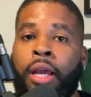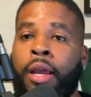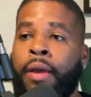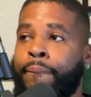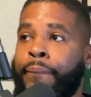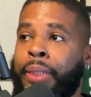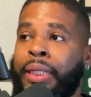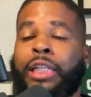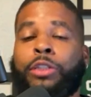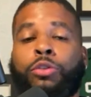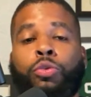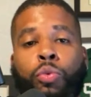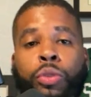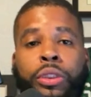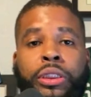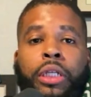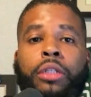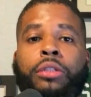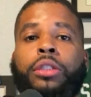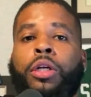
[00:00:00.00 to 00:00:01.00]
but that's what we
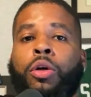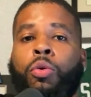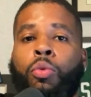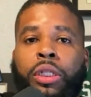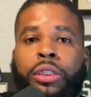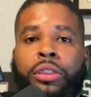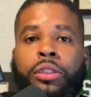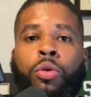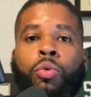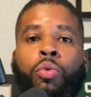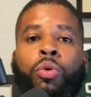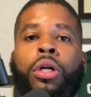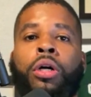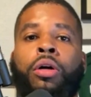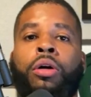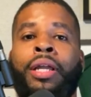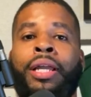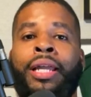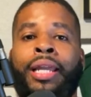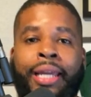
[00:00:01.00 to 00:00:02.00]
sell to the rest of the world,
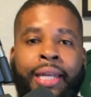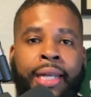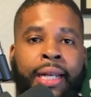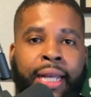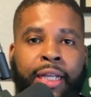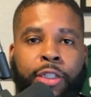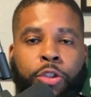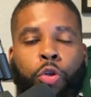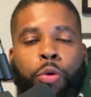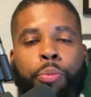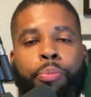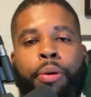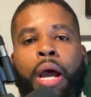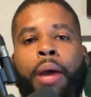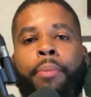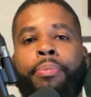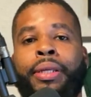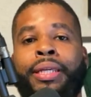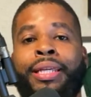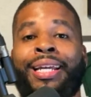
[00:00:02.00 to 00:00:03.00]
intellectual
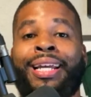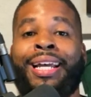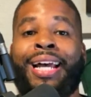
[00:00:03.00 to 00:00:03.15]
property.